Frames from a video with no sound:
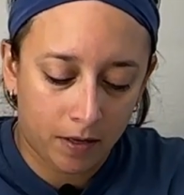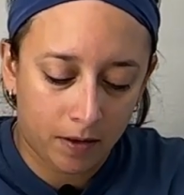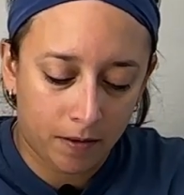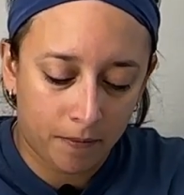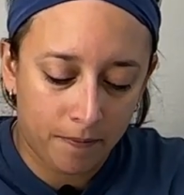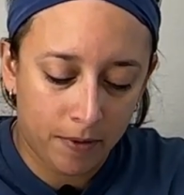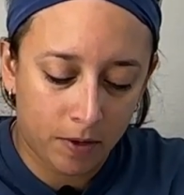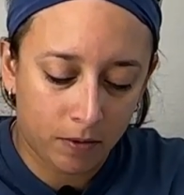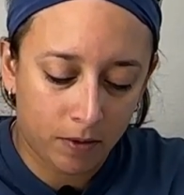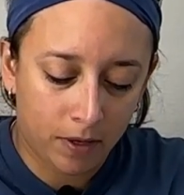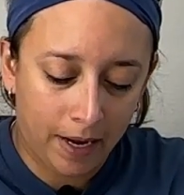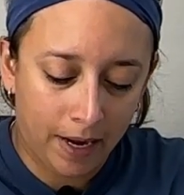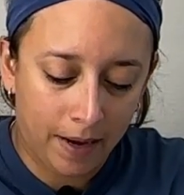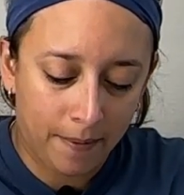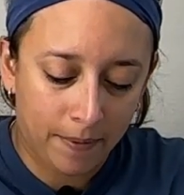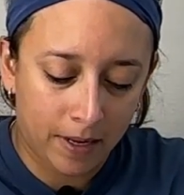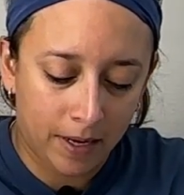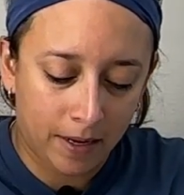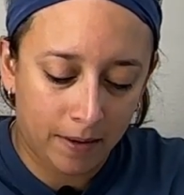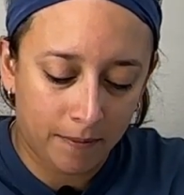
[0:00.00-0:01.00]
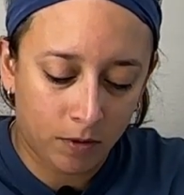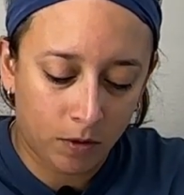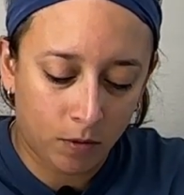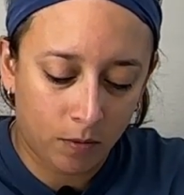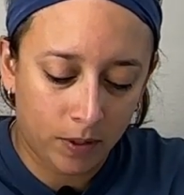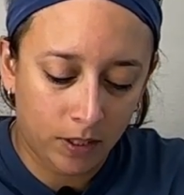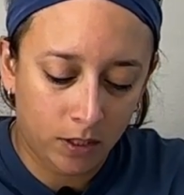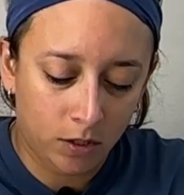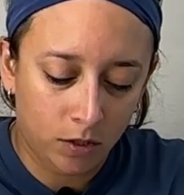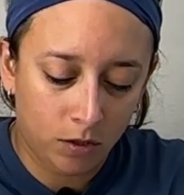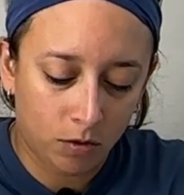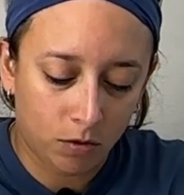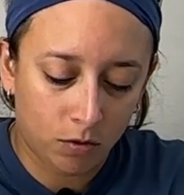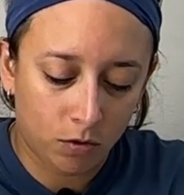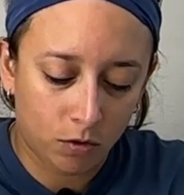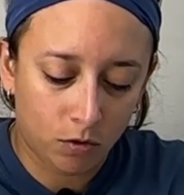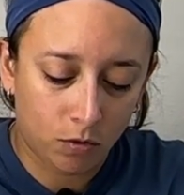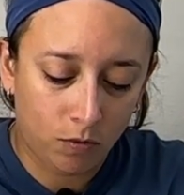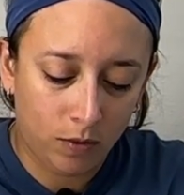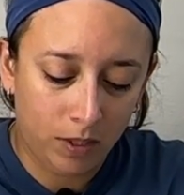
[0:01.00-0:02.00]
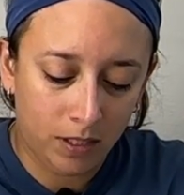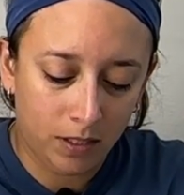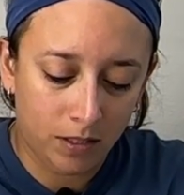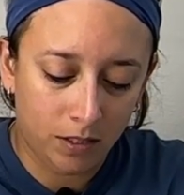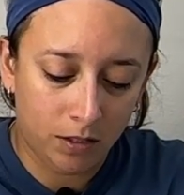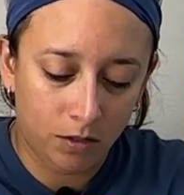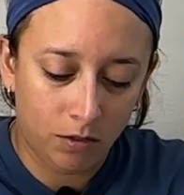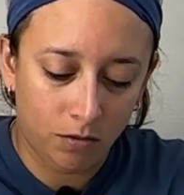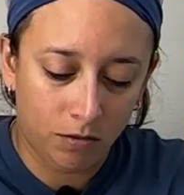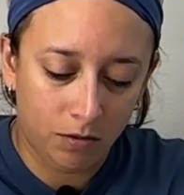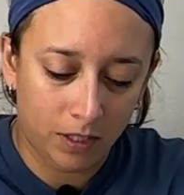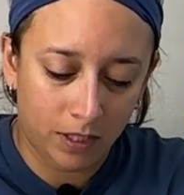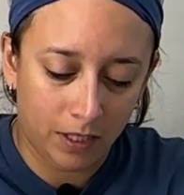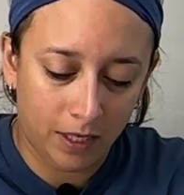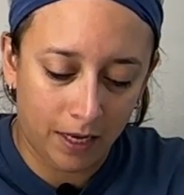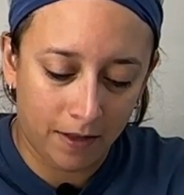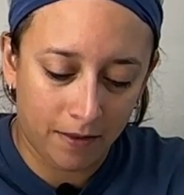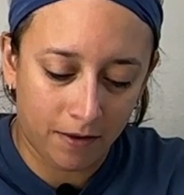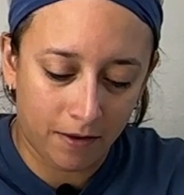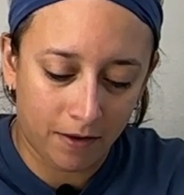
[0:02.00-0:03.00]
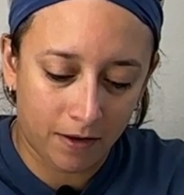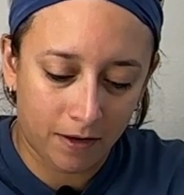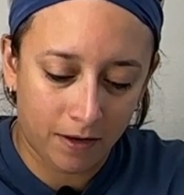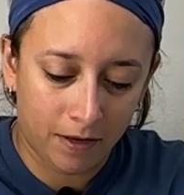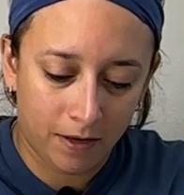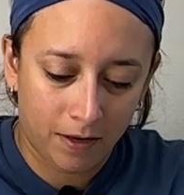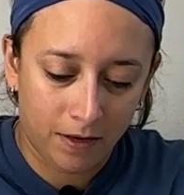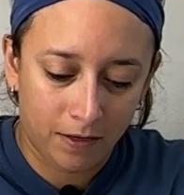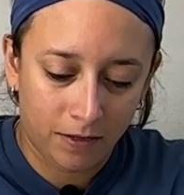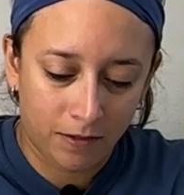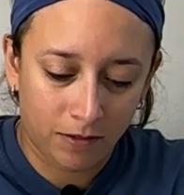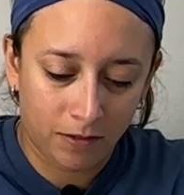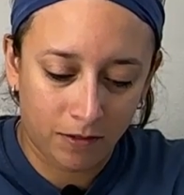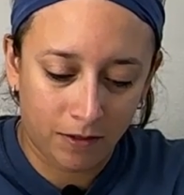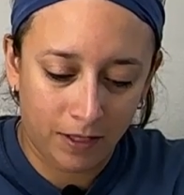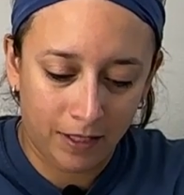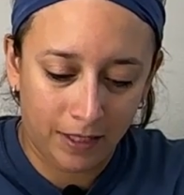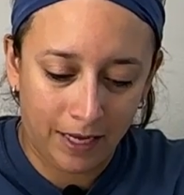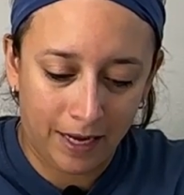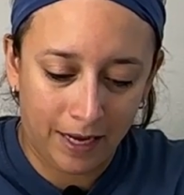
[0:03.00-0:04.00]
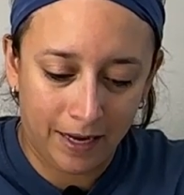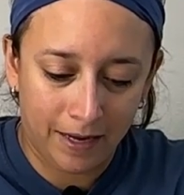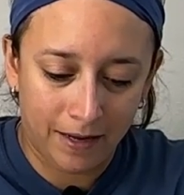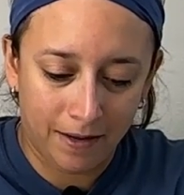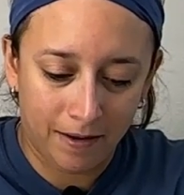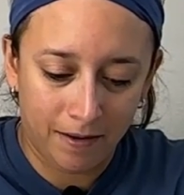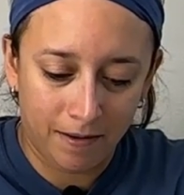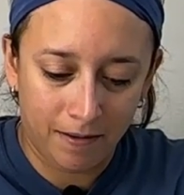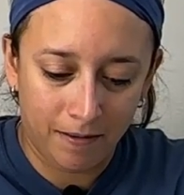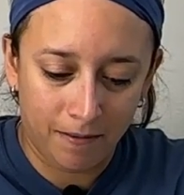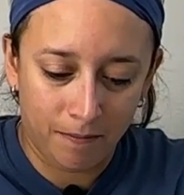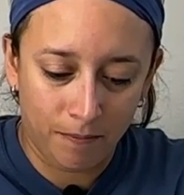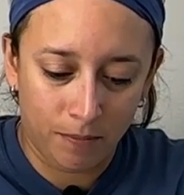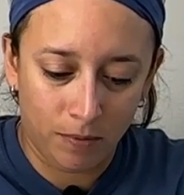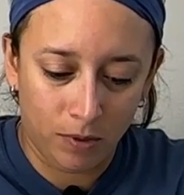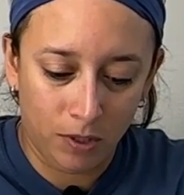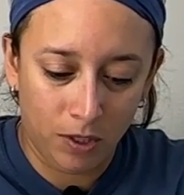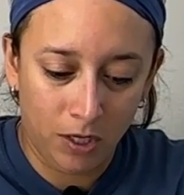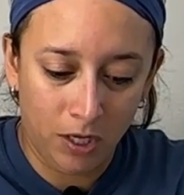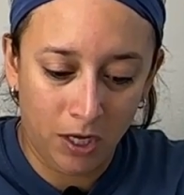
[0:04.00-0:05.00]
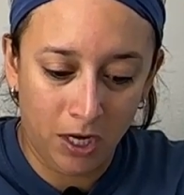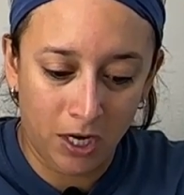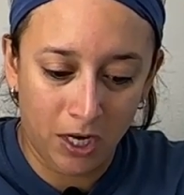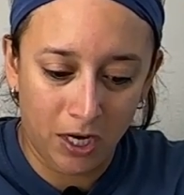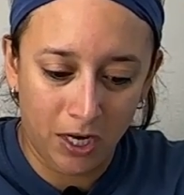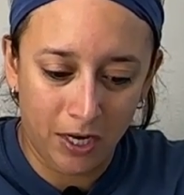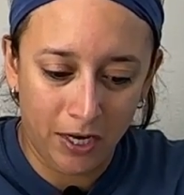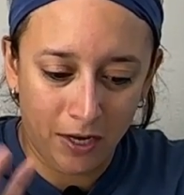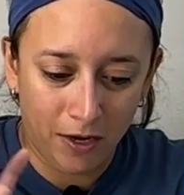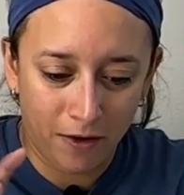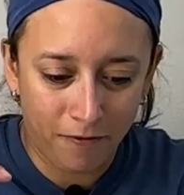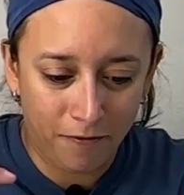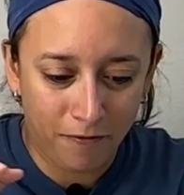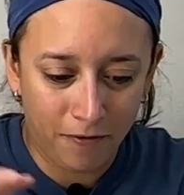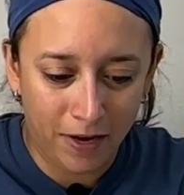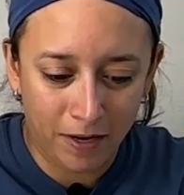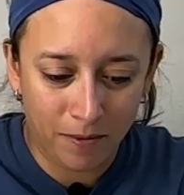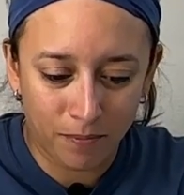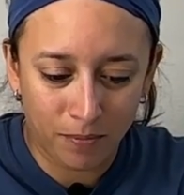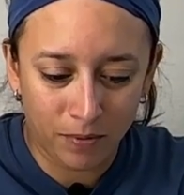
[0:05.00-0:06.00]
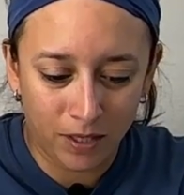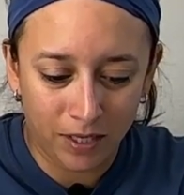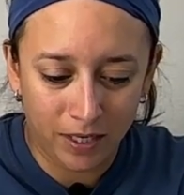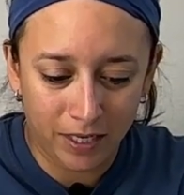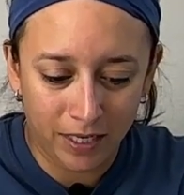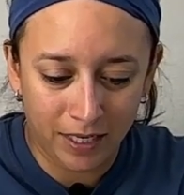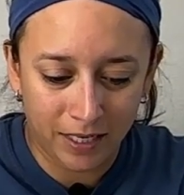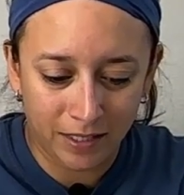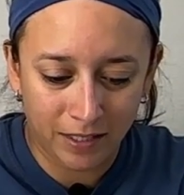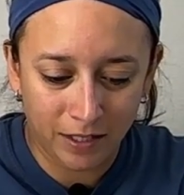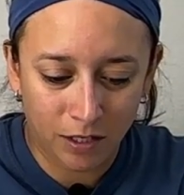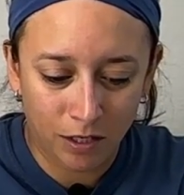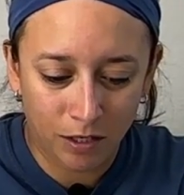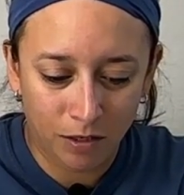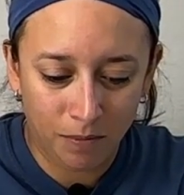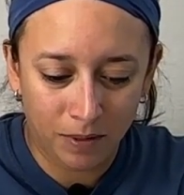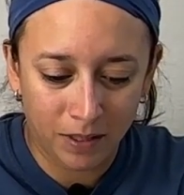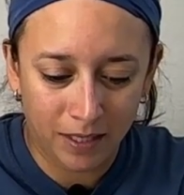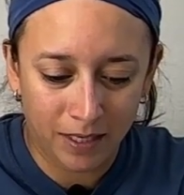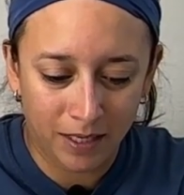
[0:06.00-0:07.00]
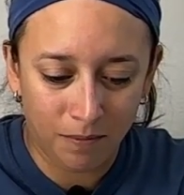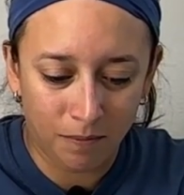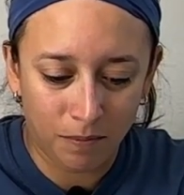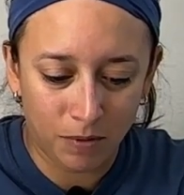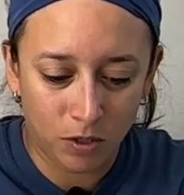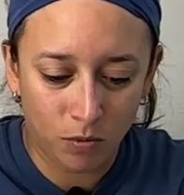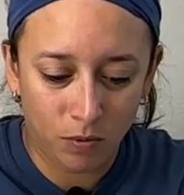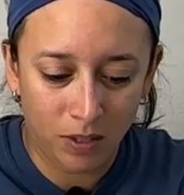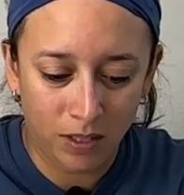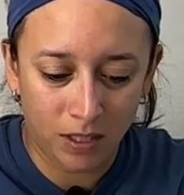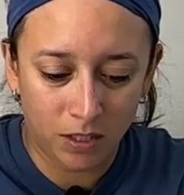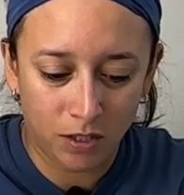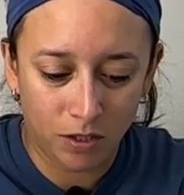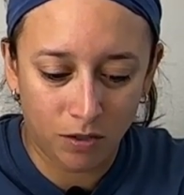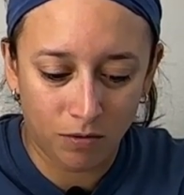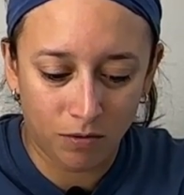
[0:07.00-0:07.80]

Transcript: milk cap, and I'm going to squeeze the two together so that that blood, our fake blood, is accumulating between the two